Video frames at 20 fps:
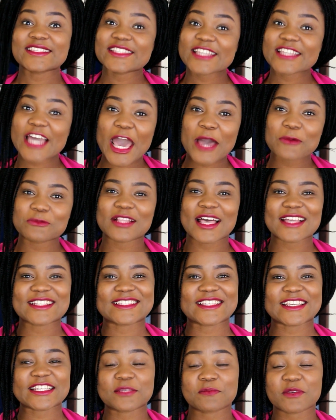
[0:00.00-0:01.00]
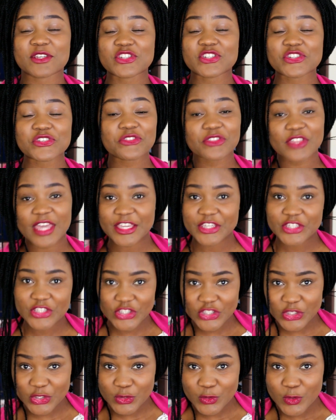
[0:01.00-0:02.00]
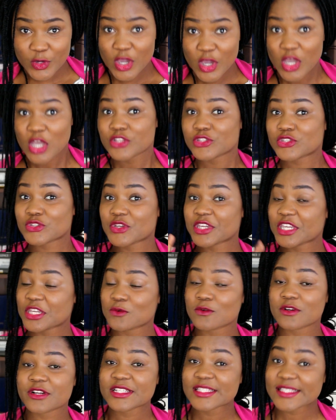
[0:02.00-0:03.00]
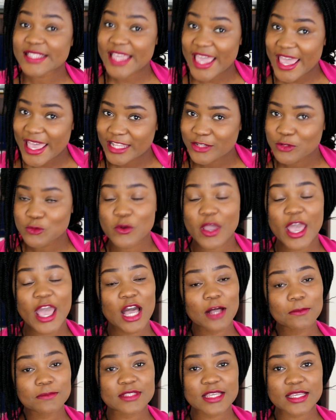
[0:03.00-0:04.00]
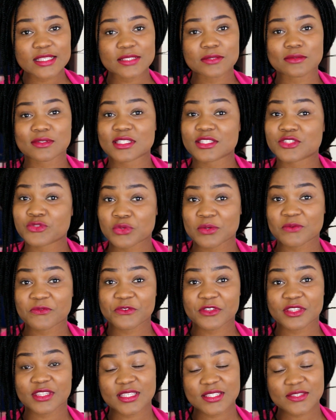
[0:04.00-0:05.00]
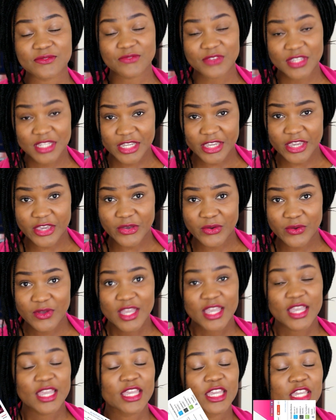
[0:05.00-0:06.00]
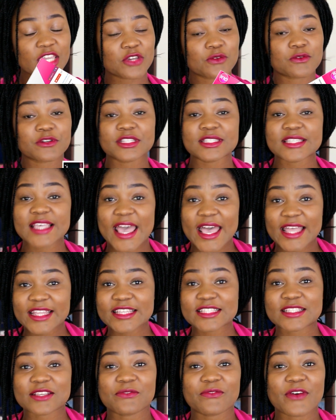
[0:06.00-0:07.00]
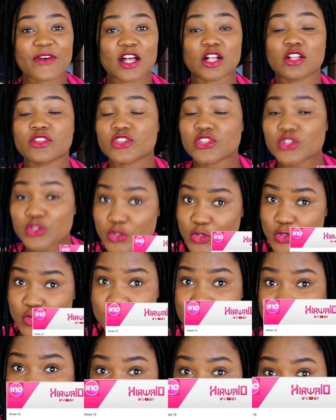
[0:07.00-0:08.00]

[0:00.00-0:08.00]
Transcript: time, like say special thank you to Hewar 10 who helped us with the script for this video. Hewar 10 is a fellow YouTuber